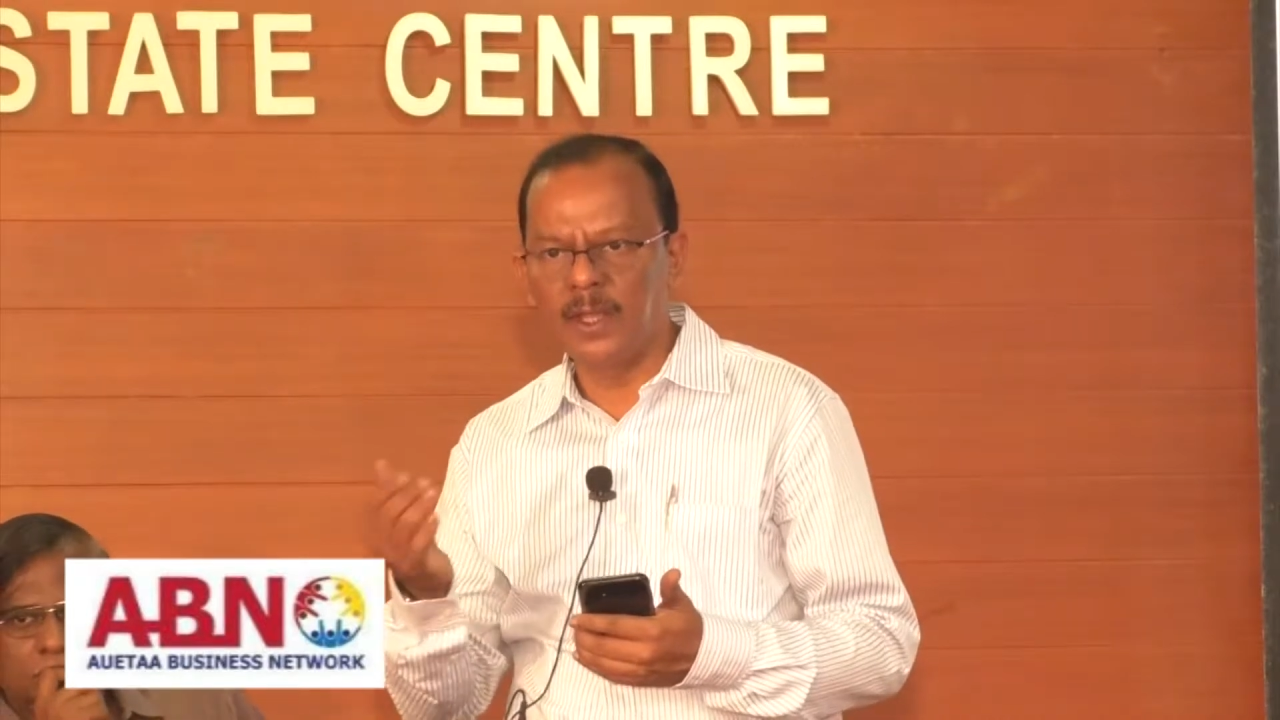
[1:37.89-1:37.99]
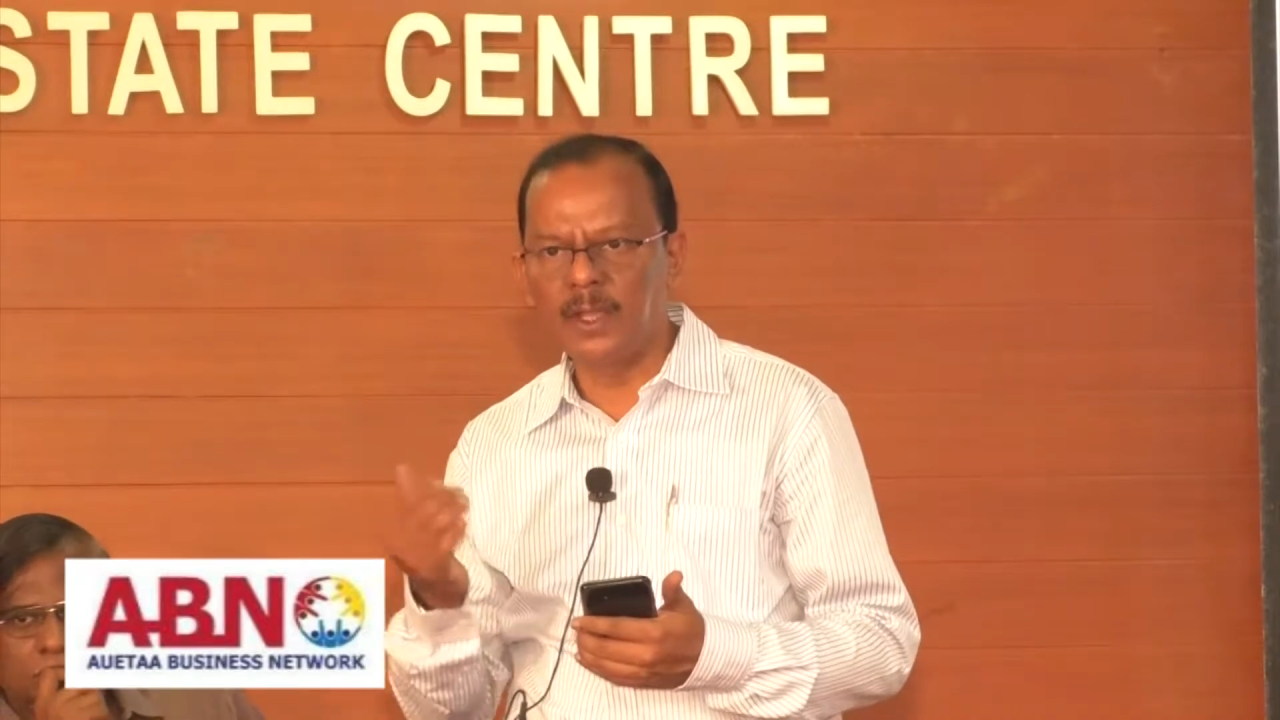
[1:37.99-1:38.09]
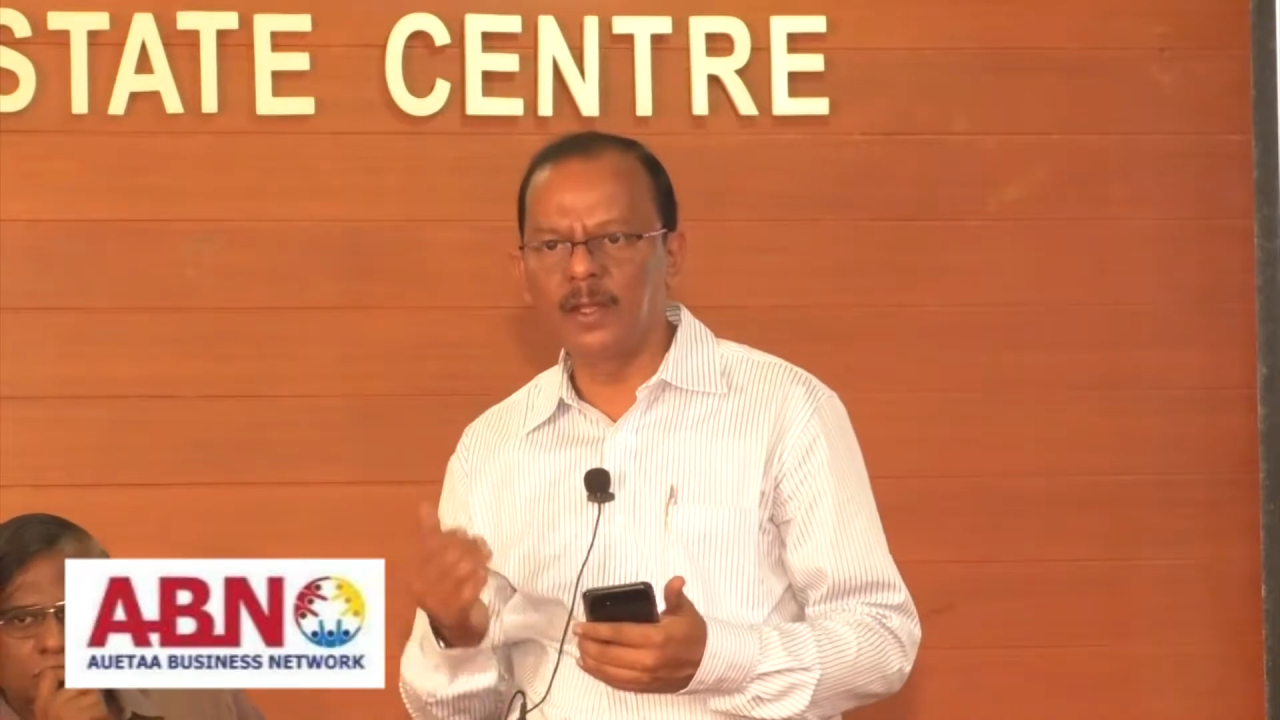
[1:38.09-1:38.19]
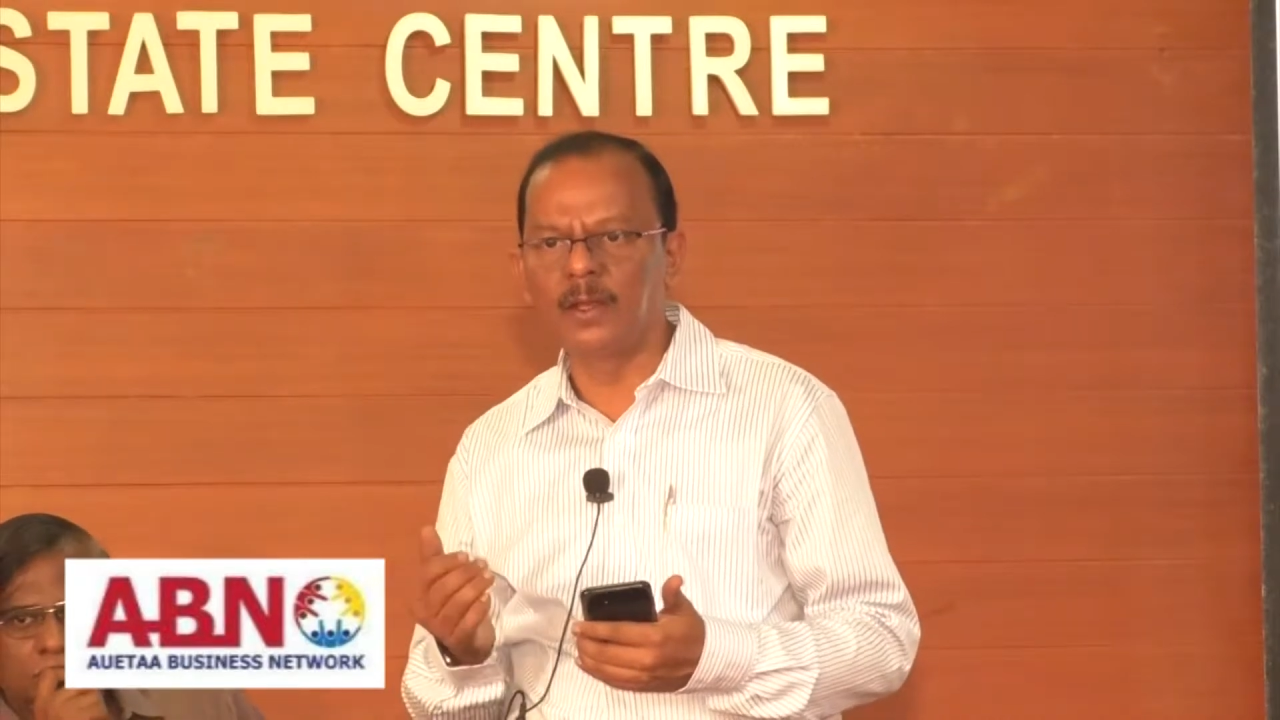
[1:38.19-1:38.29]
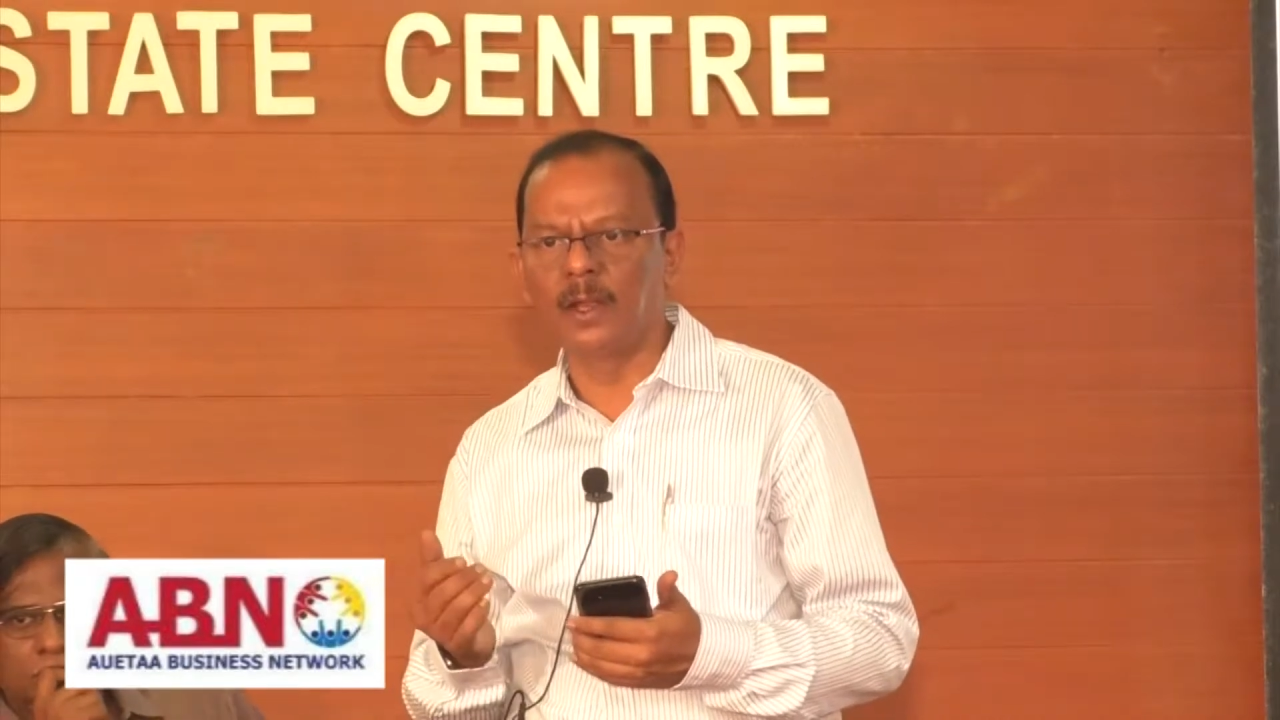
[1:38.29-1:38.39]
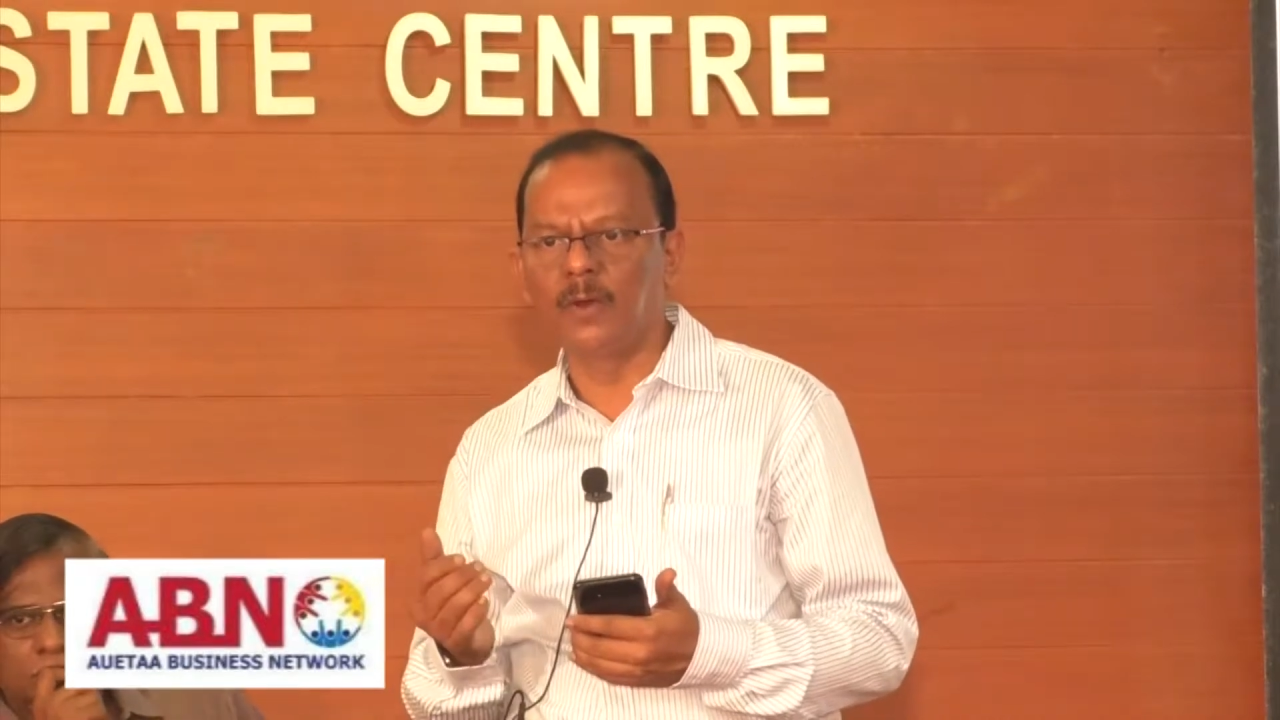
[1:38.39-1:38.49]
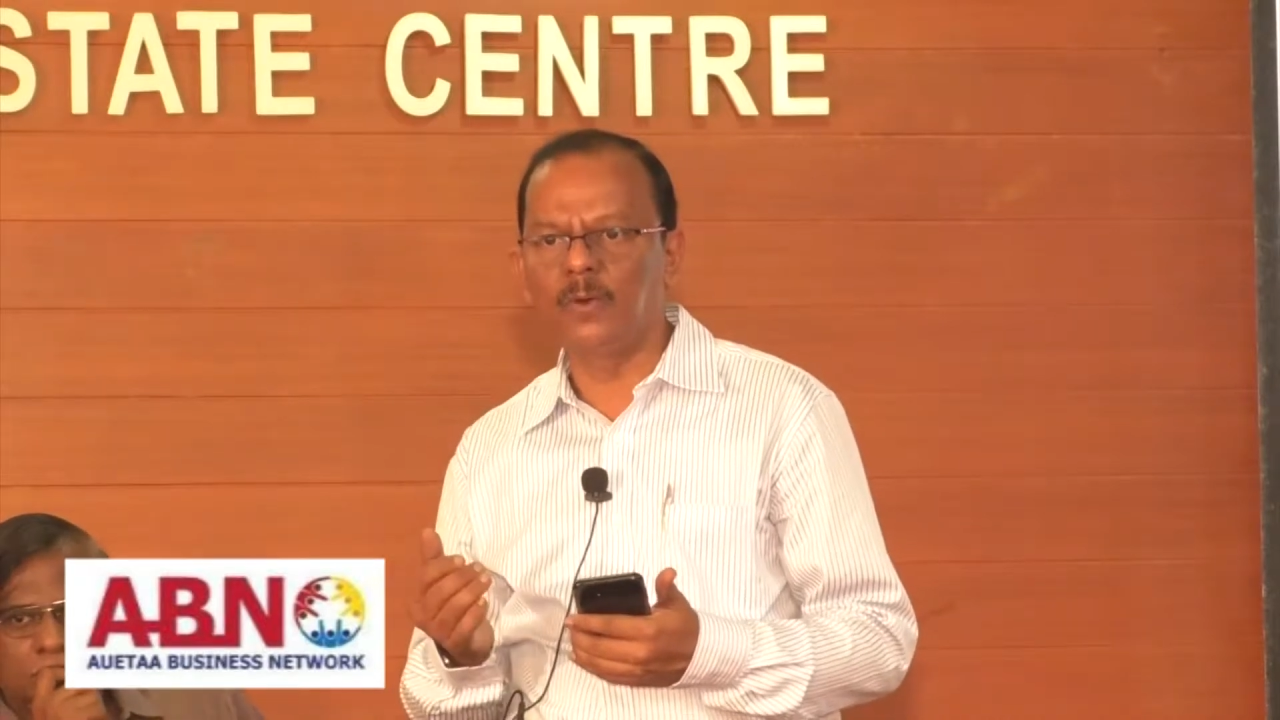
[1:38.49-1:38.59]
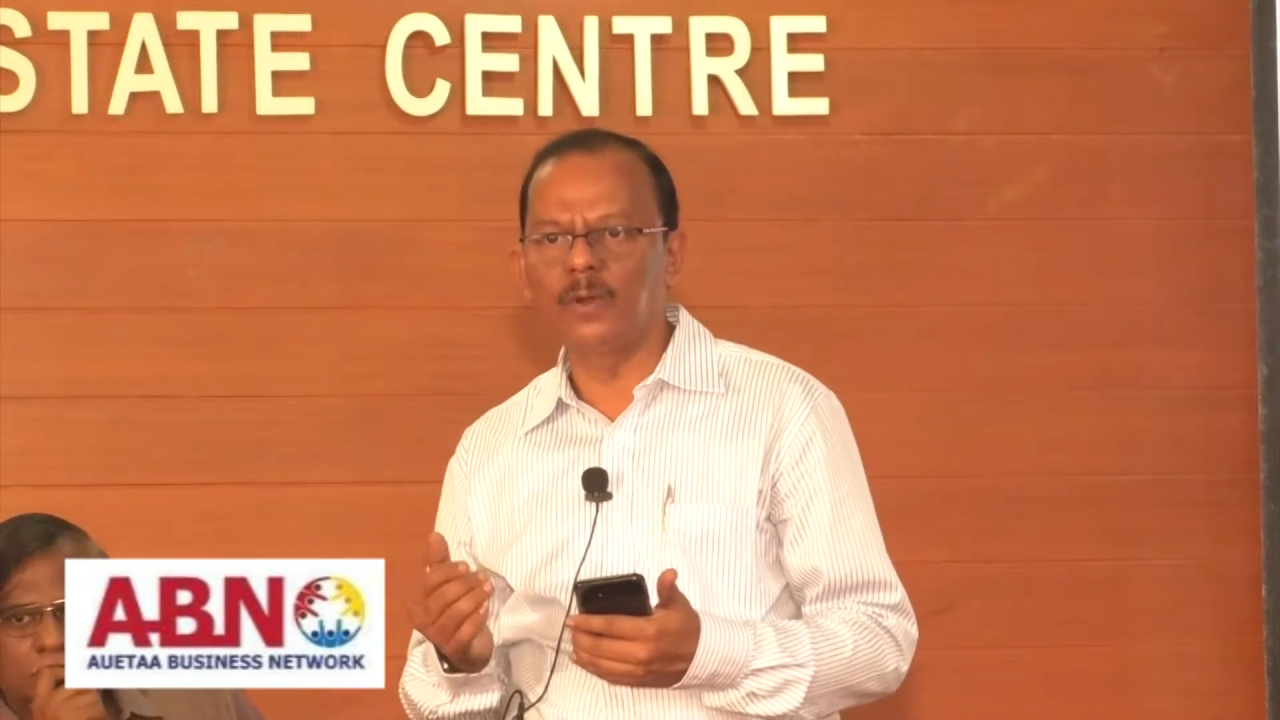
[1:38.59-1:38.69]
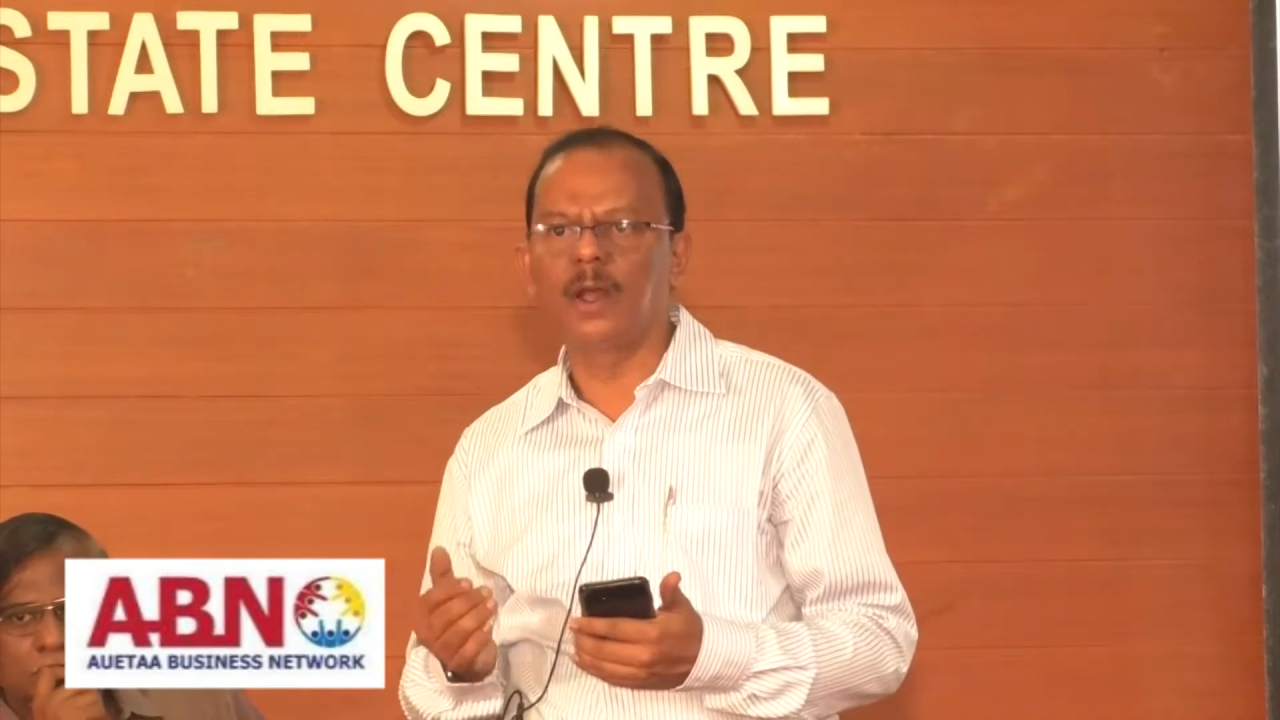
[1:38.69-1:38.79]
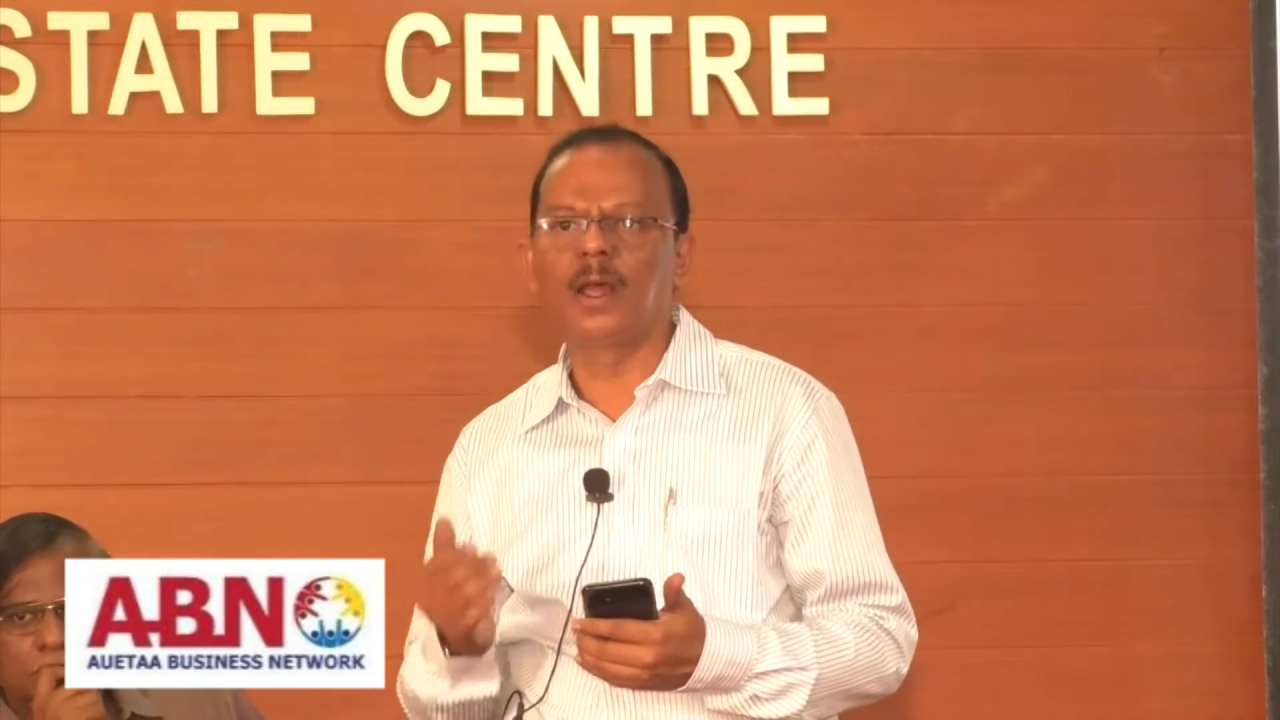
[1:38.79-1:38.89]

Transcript: taken now